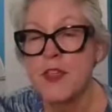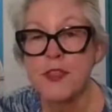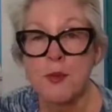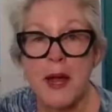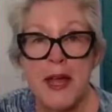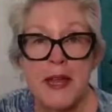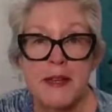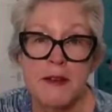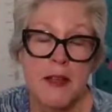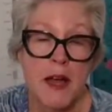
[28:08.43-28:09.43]
thread
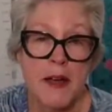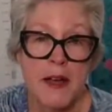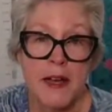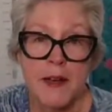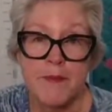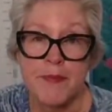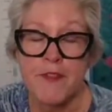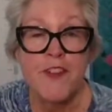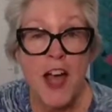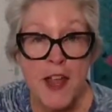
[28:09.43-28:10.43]

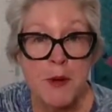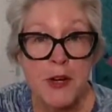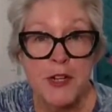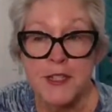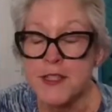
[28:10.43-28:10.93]
fibers.